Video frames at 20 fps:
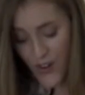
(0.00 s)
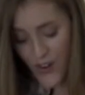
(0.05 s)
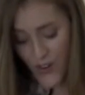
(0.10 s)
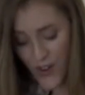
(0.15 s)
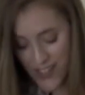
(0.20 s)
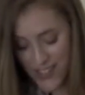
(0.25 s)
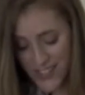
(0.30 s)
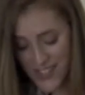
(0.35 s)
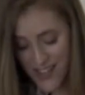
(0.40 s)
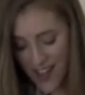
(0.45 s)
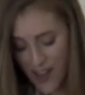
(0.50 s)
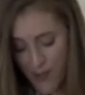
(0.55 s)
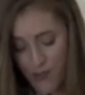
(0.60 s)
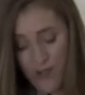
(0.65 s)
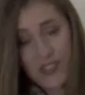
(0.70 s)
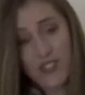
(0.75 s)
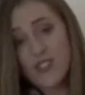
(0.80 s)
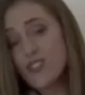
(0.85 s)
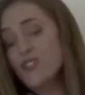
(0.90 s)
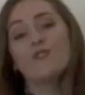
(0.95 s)
I
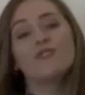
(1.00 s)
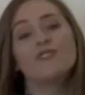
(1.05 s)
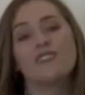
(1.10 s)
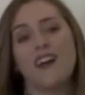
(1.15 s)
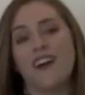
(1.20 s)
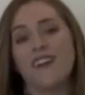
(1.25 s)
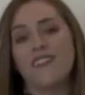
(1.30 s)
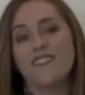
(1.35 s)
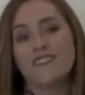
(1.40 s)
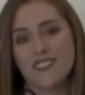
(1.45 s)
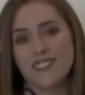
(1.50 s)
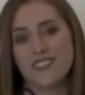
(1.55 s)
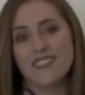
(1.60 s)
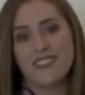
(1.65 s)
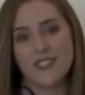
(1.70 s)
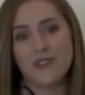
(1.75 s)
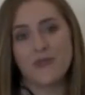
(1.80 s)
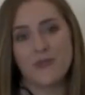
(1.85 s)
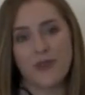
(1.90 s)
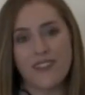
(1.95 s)
was too young to
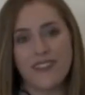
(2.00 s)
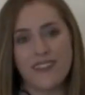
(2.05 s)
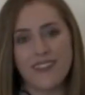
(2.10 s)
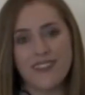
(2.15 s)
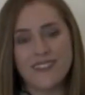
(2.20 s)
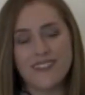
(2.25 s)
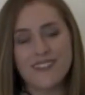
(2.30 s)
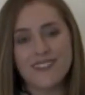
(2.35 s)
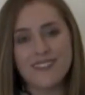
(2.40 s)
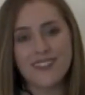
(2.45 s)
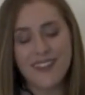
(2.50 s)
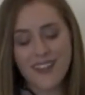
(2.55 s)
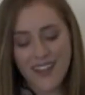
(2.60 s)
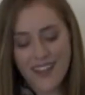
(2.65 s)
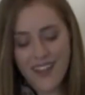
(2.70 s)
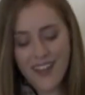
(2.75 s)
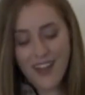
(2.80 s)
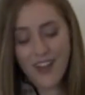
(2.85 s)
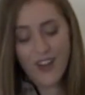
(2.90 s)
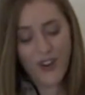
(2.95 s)
deal with this.
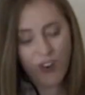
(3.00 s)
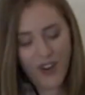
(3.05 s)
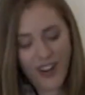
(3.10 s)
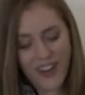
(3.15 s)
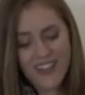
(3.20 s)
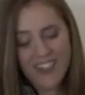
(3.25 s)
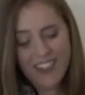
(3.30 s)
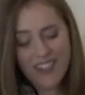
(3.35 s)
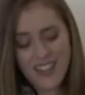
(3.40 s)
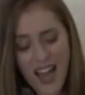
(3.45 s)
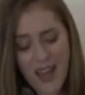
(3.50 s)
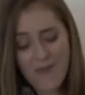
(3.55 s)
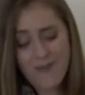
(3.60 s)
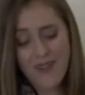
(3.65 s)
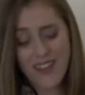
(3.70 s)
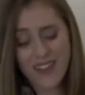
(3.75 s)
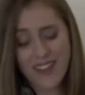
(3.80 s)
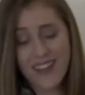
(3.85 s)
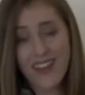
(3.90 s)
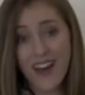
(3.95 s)
Crunch time
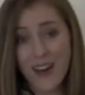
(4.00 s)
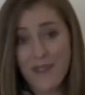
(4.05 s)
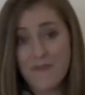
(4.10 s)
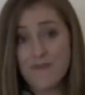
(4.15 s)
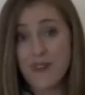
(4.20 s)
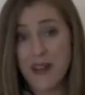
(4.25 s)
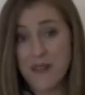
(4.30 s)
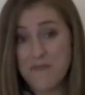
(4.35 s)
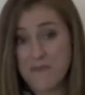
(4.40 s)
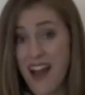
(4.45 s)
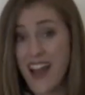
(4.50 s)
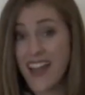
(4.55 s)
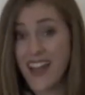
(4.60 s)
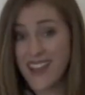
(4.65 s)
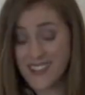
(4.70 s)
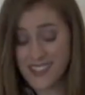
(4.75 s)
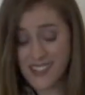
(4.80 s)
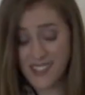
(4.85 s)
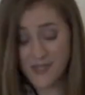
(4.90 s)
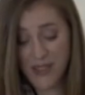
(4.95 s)
had come, by my
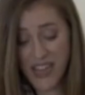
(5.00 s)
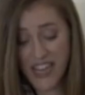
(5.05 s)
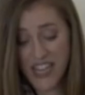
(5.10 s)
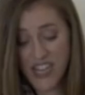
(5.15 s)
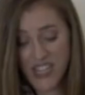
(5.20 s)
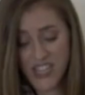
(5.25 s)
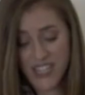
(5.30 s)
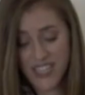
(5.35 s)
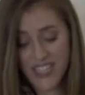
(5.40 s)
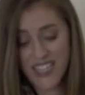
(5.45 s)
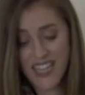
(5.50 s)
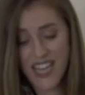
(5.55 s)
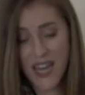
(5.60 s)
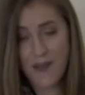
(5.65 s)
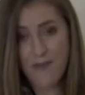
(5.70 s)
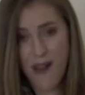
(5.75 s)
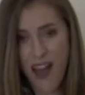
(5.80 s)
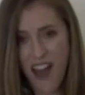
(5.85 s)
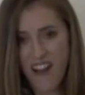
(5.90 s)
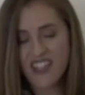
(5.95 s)
estimation,
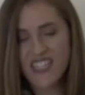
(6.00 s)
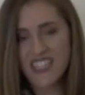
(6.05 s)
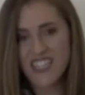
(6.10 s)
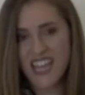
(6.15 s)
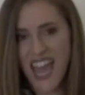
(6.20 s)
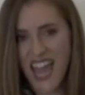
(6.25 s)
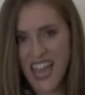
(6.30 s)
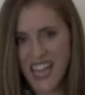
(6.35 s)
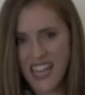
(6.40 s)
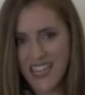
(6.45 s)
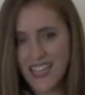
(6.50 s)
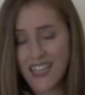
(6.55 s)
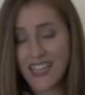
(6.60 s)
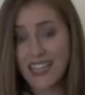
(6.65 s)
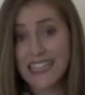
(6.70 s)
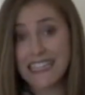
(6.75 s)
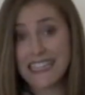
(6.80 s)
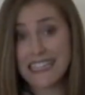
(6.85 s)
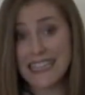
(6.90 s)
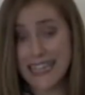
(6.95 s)
about
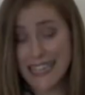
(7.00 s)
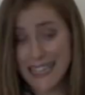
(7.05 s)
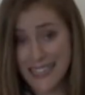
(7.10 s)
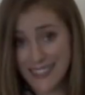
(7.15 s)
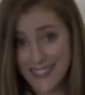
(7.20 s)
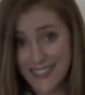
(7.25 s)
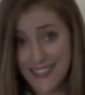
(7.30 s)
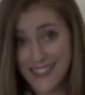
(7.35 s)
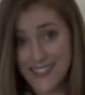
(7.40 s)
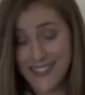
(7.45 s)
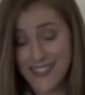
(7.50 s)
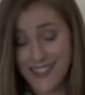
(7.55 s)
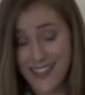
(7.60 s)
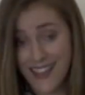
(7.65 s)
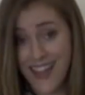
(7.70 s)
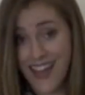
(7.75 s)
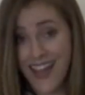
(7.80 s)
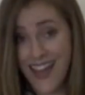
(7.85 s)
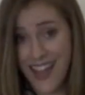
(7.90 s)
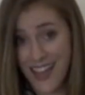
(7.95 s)
10 years
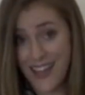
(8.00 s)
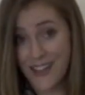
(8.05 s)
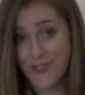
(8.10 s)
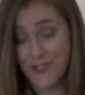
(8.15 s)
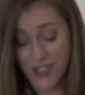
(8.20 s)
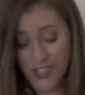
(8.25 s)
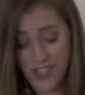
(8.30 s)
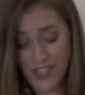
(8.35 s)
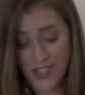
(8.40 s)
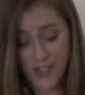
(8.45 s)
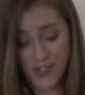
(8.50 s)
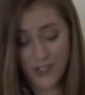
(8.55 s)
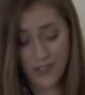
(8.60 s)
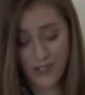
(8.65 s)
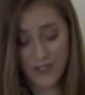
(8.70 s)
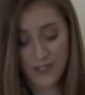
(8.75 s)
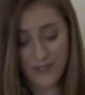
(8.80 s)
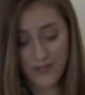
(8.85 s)
ahead of schedule.